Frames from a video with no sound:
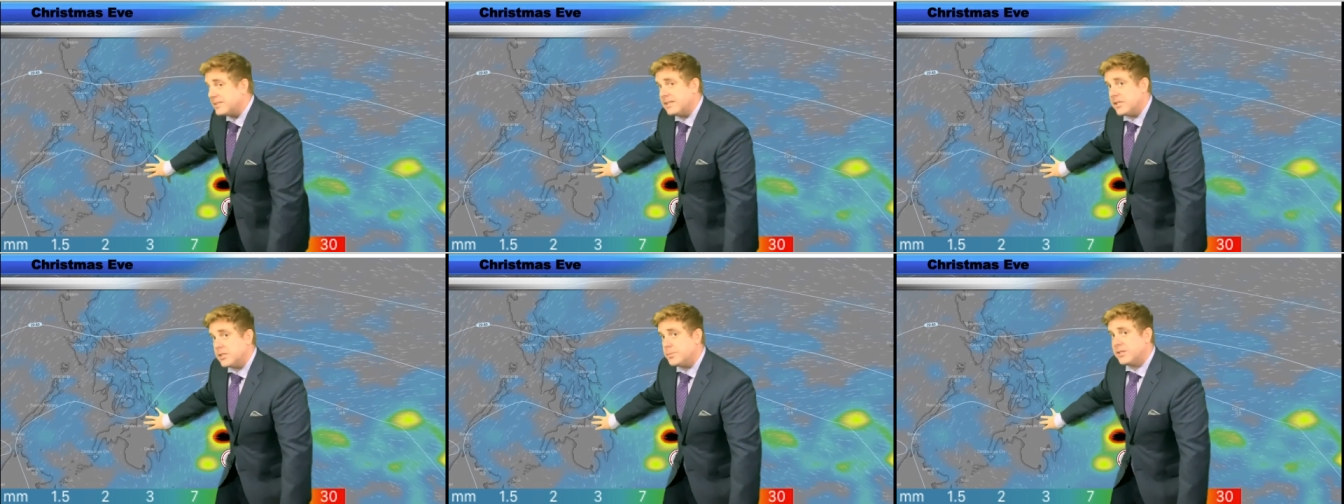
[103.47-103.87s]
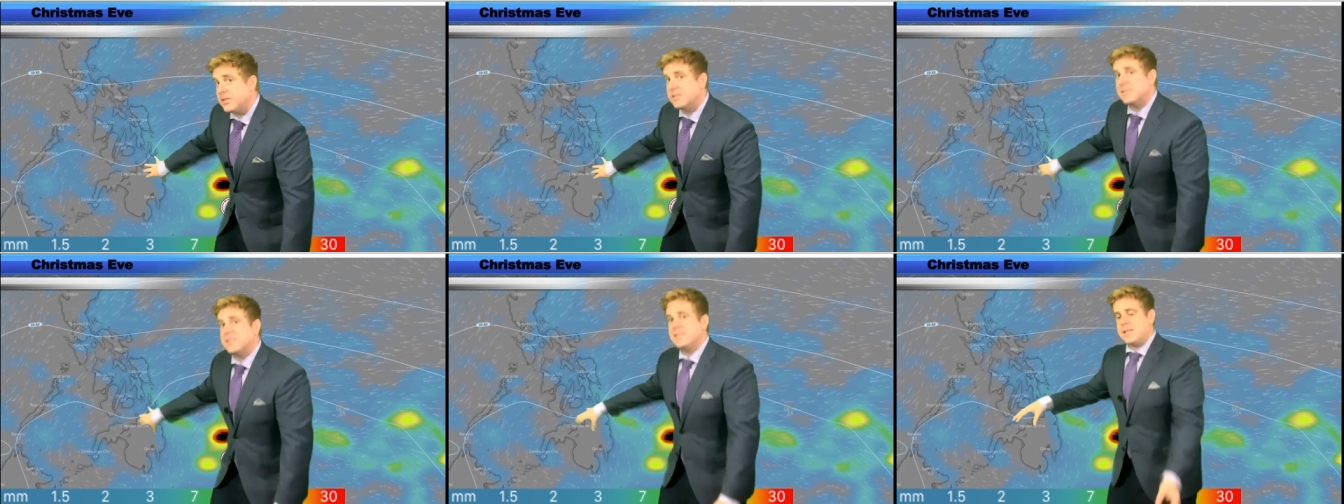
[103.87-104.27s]
this
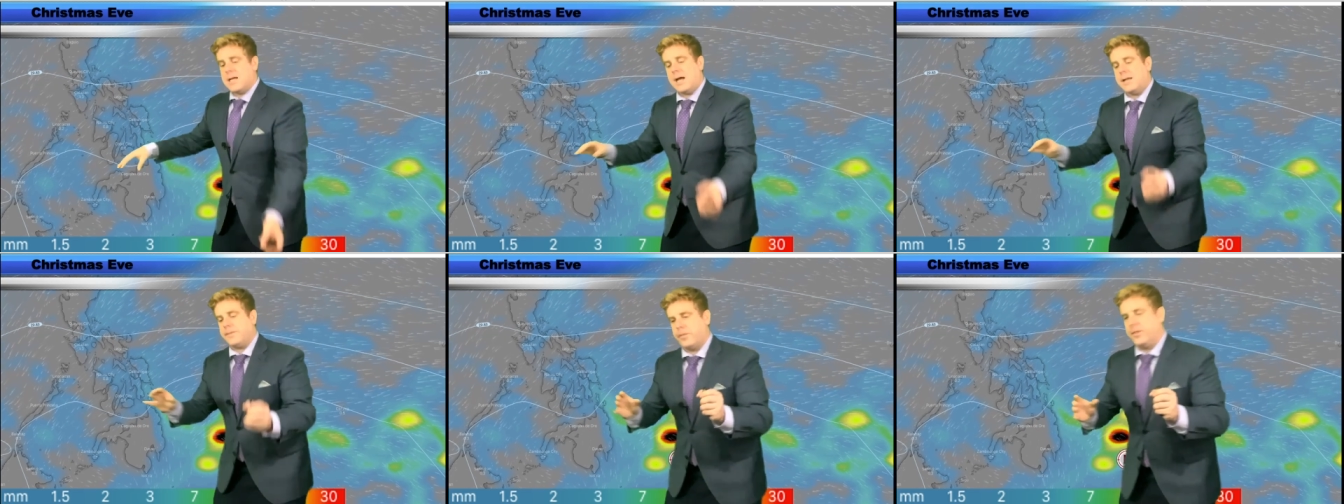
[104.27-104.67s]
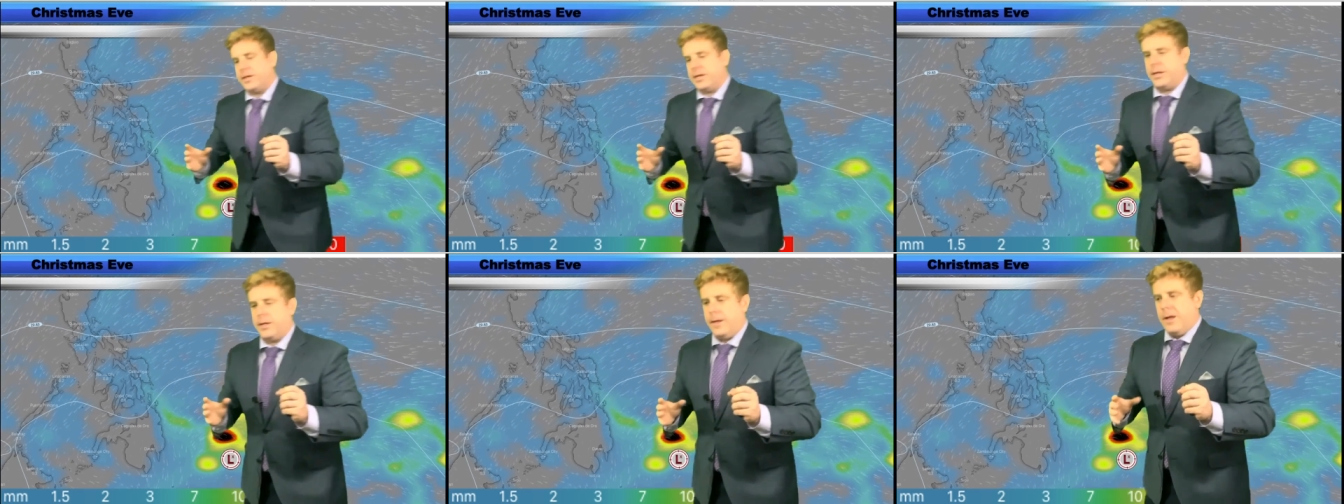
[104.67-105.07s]
because it's not
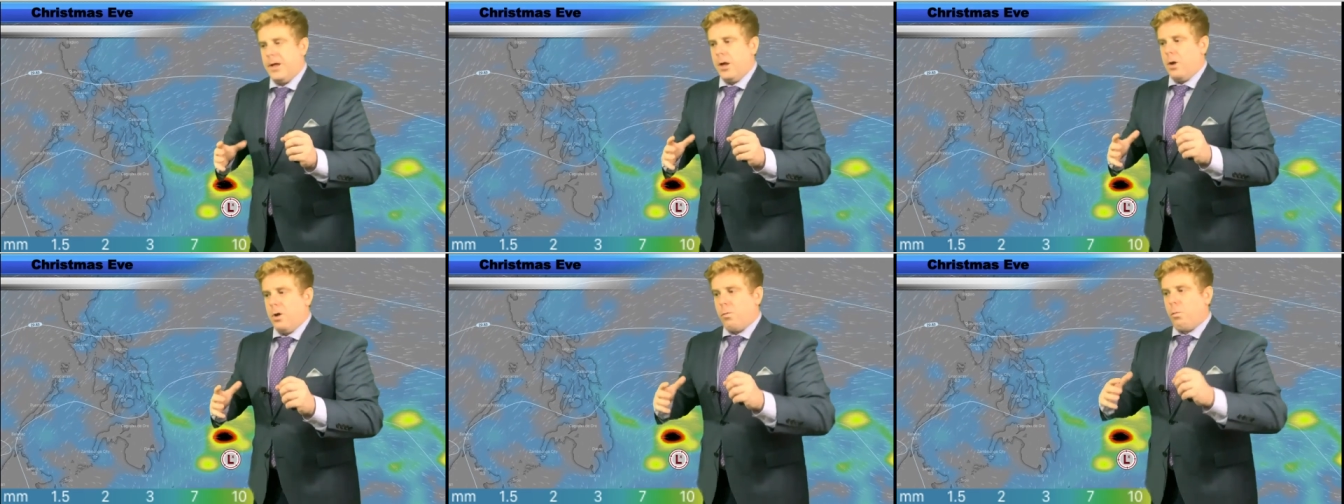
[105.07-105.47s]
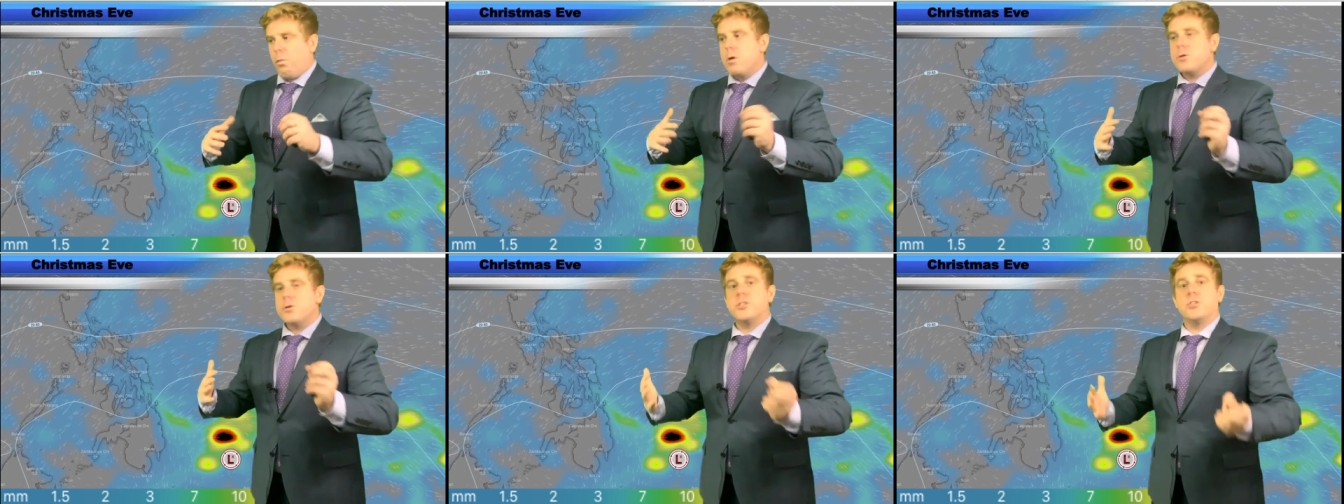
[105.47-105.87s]
the
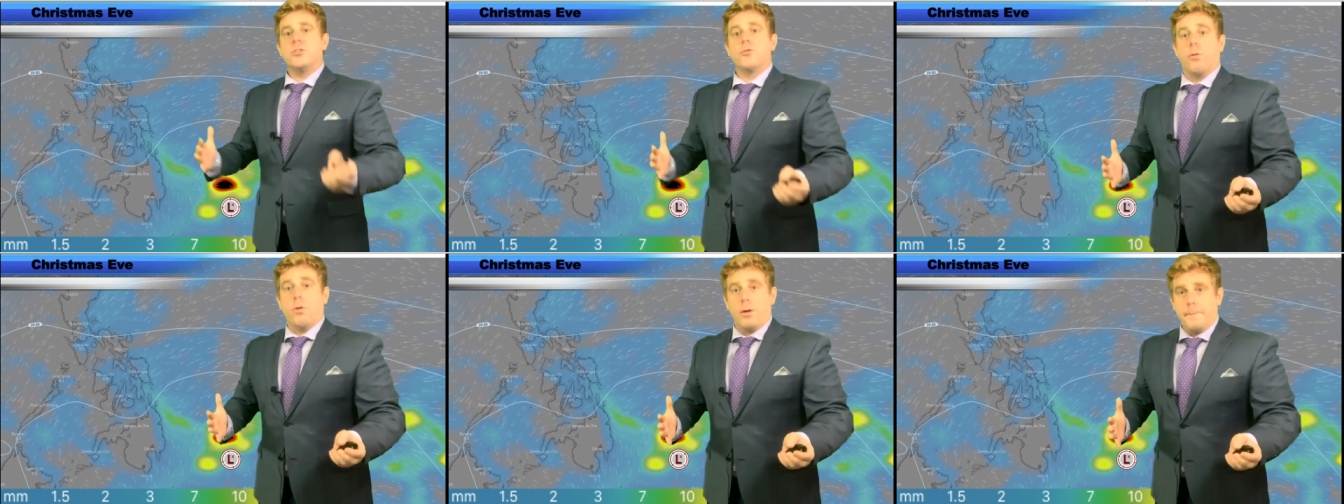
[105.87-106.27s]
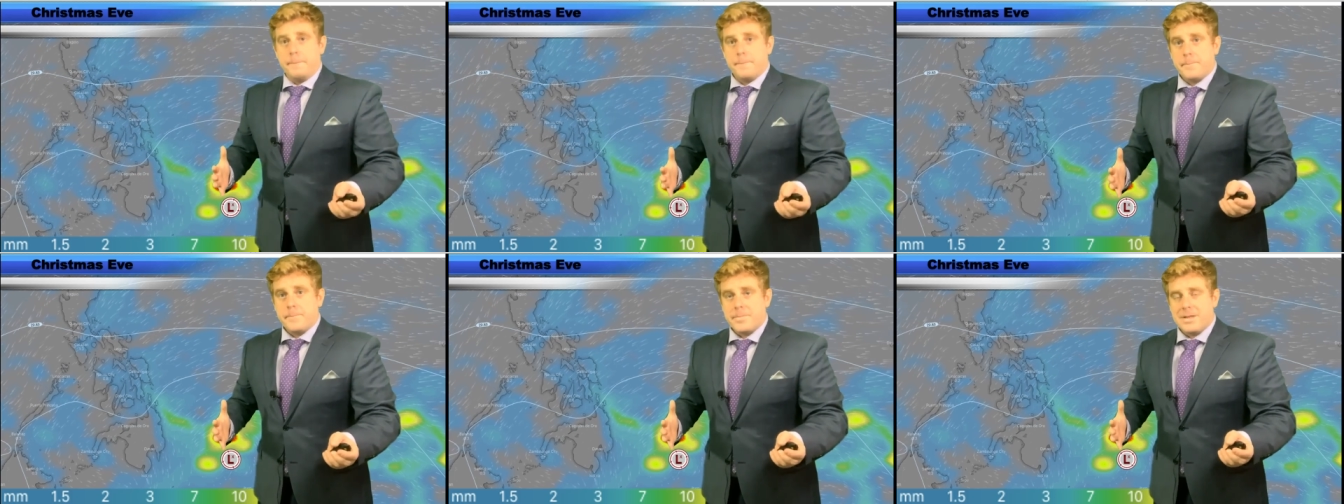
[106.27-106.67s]
worst storm
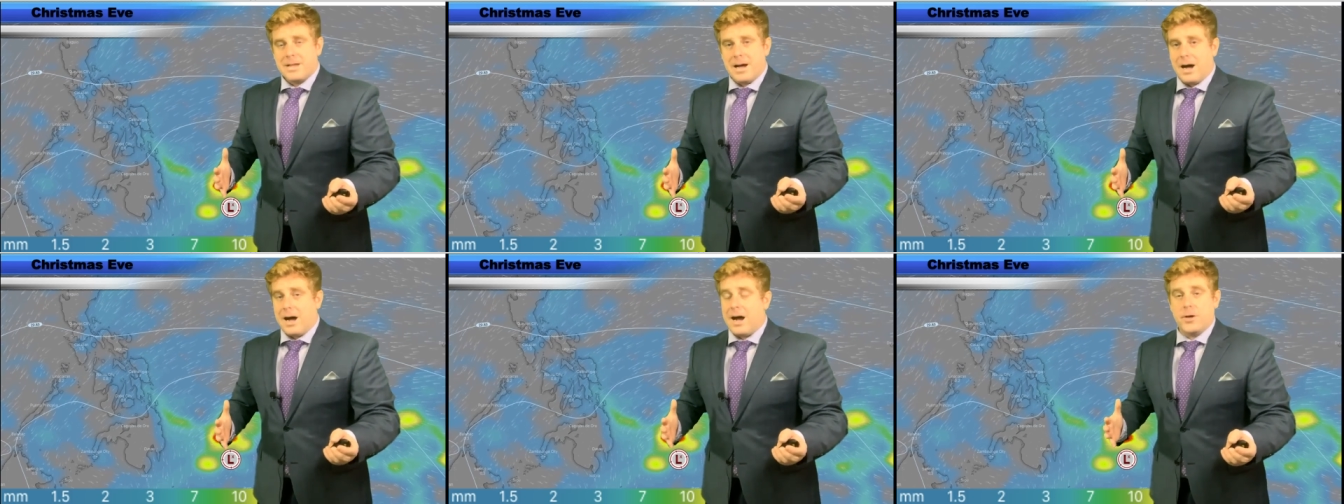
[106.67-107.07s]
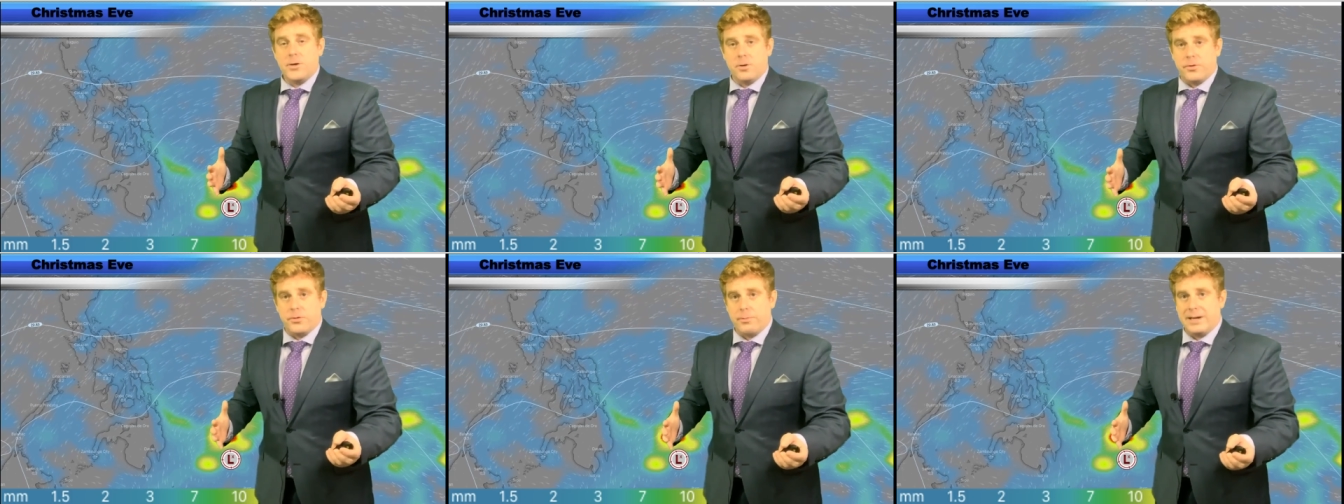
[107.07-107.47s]
on
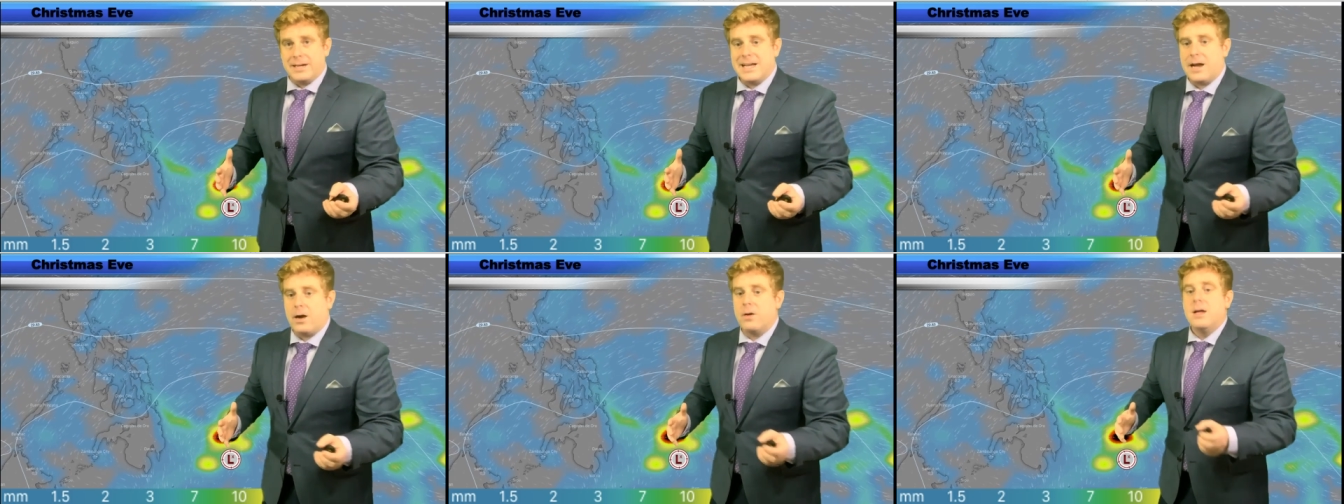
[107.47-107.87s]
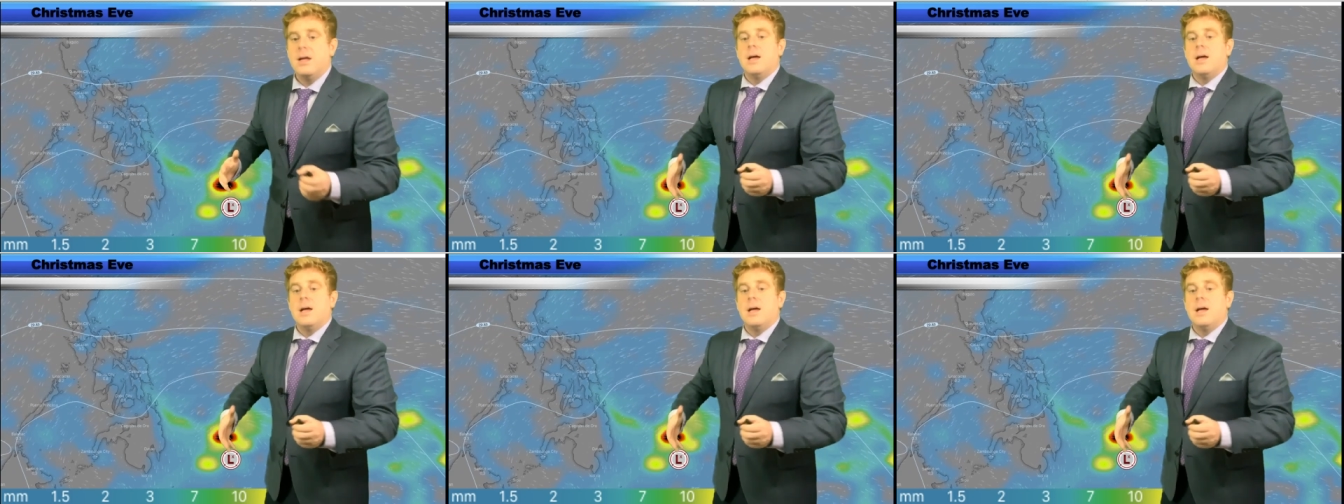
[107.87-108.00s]
Earth right now,